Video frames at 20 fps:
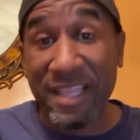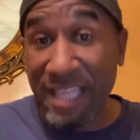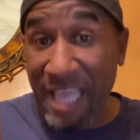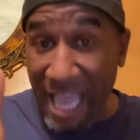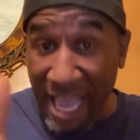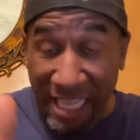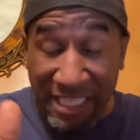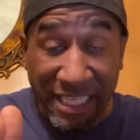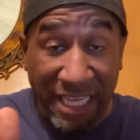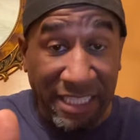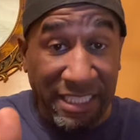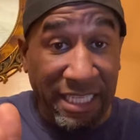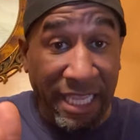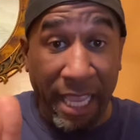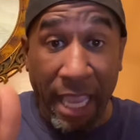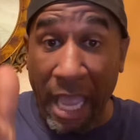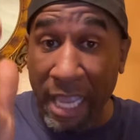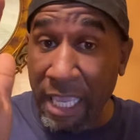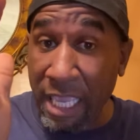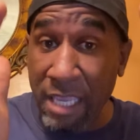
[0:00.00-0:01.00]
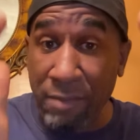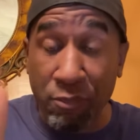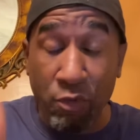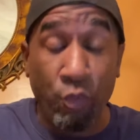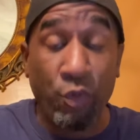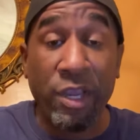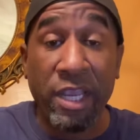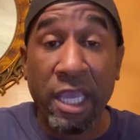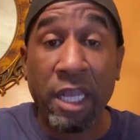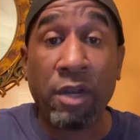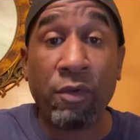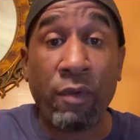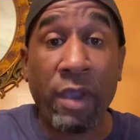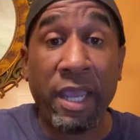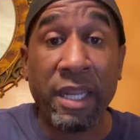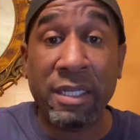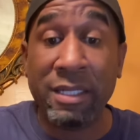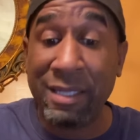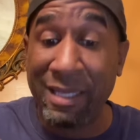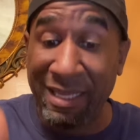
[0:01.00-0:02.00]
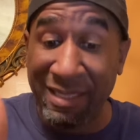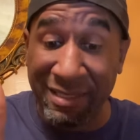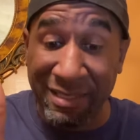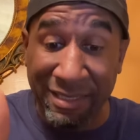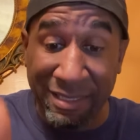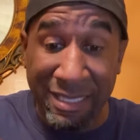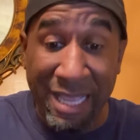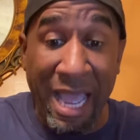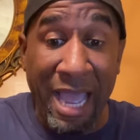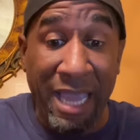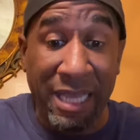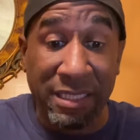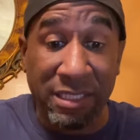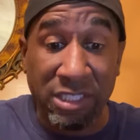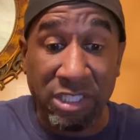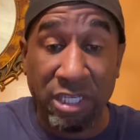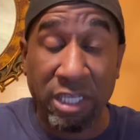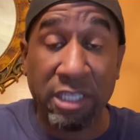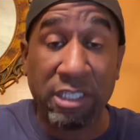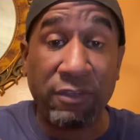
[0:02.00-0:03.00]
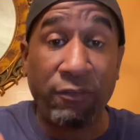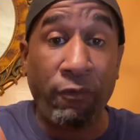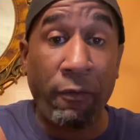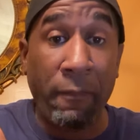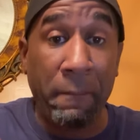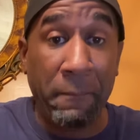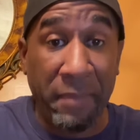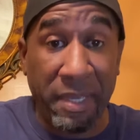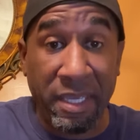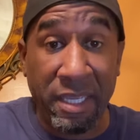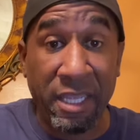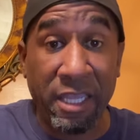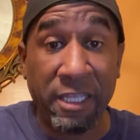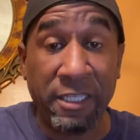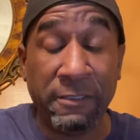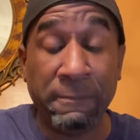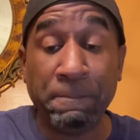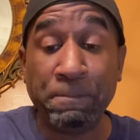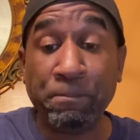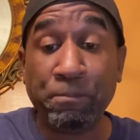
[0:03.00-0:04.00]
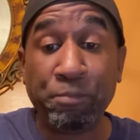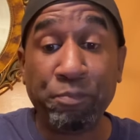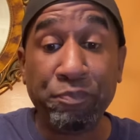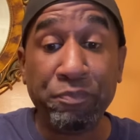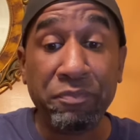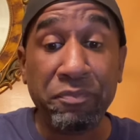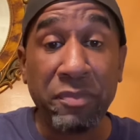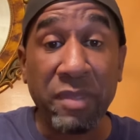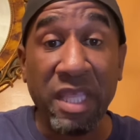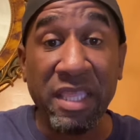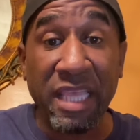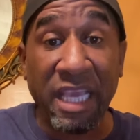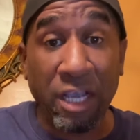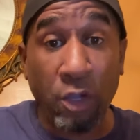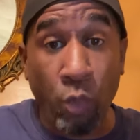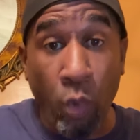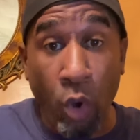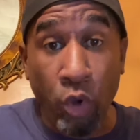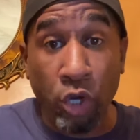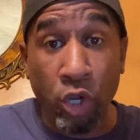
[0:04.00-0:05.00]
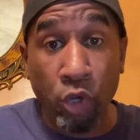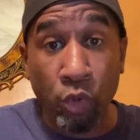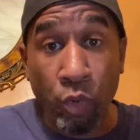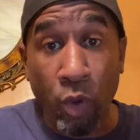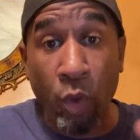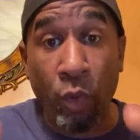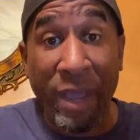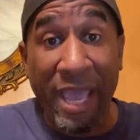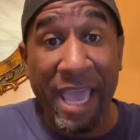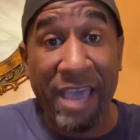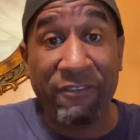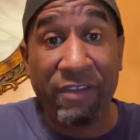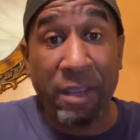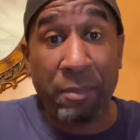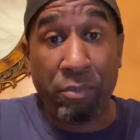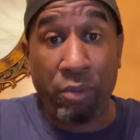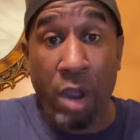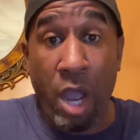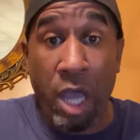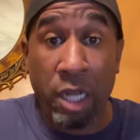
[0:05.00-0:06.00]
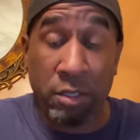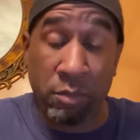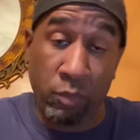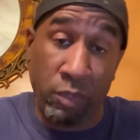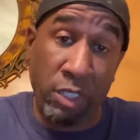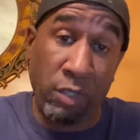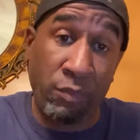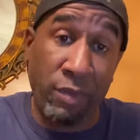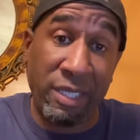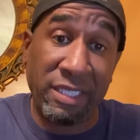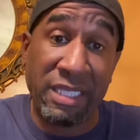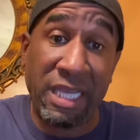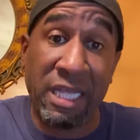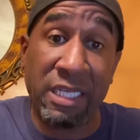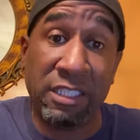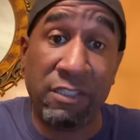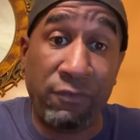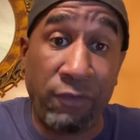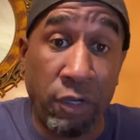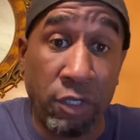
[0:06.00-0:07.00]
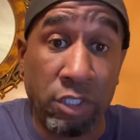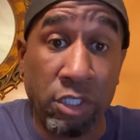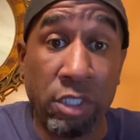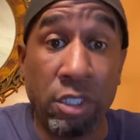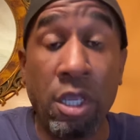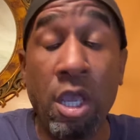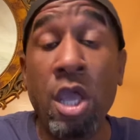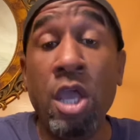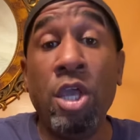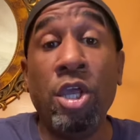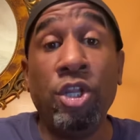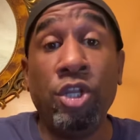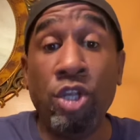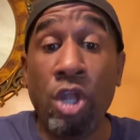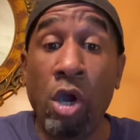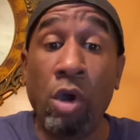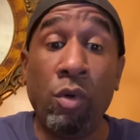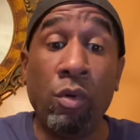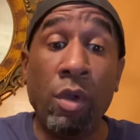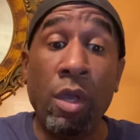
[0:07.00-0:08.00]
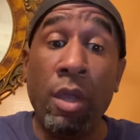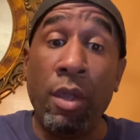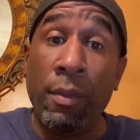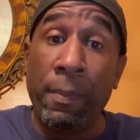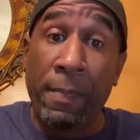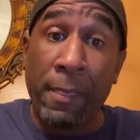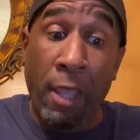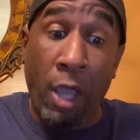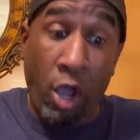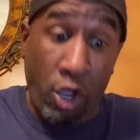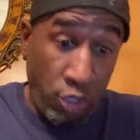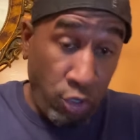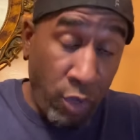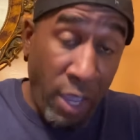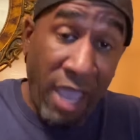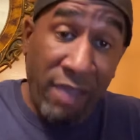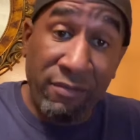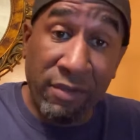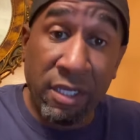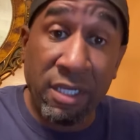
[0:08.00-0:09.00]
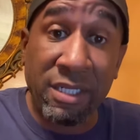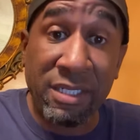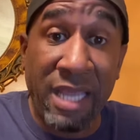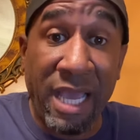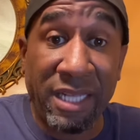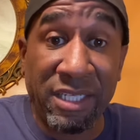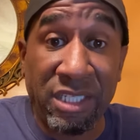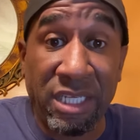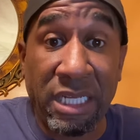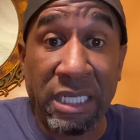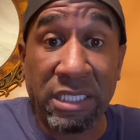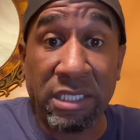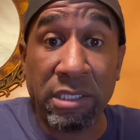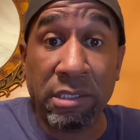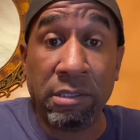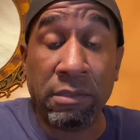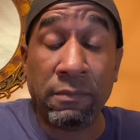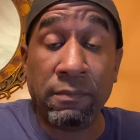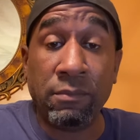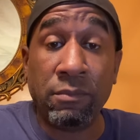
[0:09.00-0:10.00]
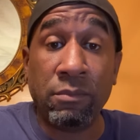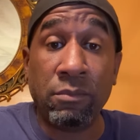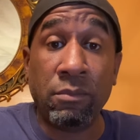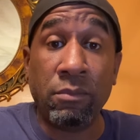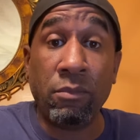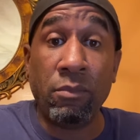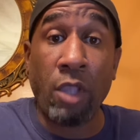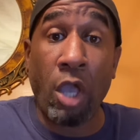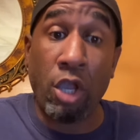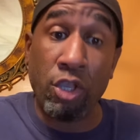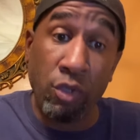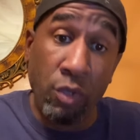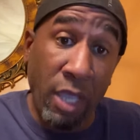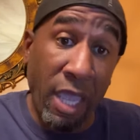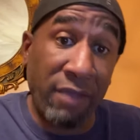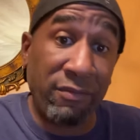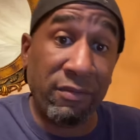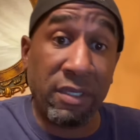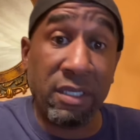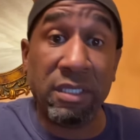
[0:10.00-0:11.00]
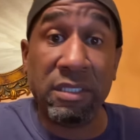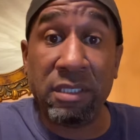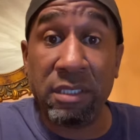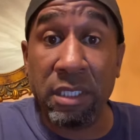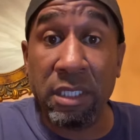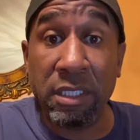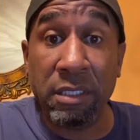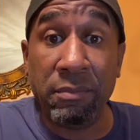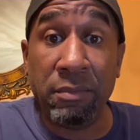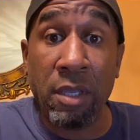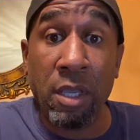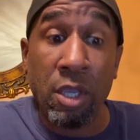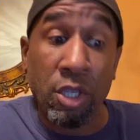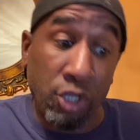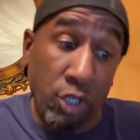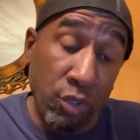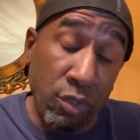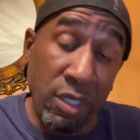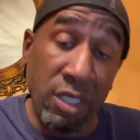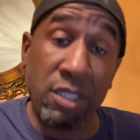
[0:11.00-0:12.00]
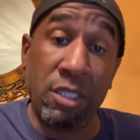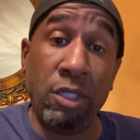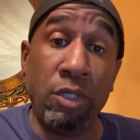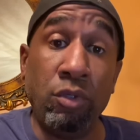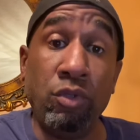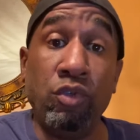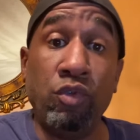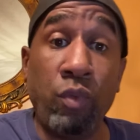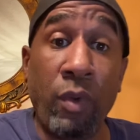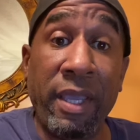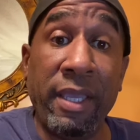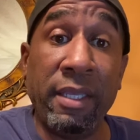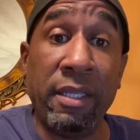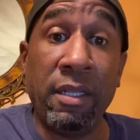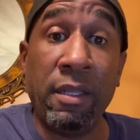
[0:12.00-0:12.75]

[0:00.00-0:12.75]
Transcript: as I say, I keep reiterating, it's not just for men that quote unquote have a problem with erectile dysfunction. No. Are you having good digestion? Are you having good sleep? Do you need to lose weight?